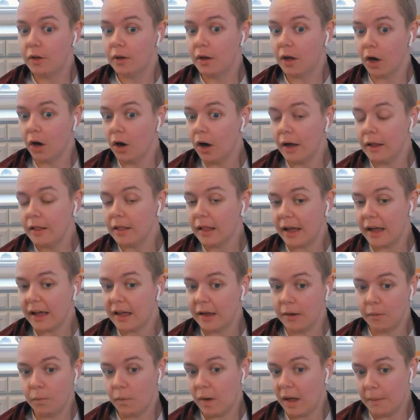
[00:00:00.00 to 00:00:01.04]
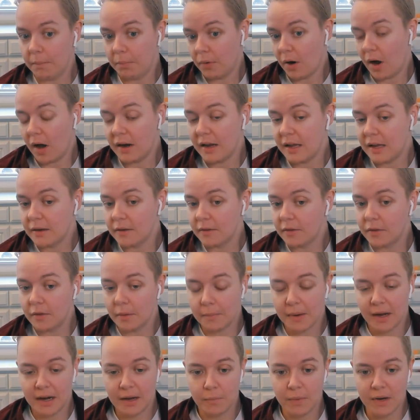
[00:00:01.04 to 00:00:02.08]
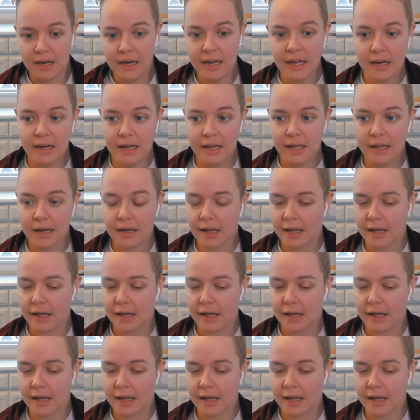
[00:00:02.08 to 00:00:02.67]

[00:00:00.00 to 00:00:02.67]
good like it it brought in the money we needed,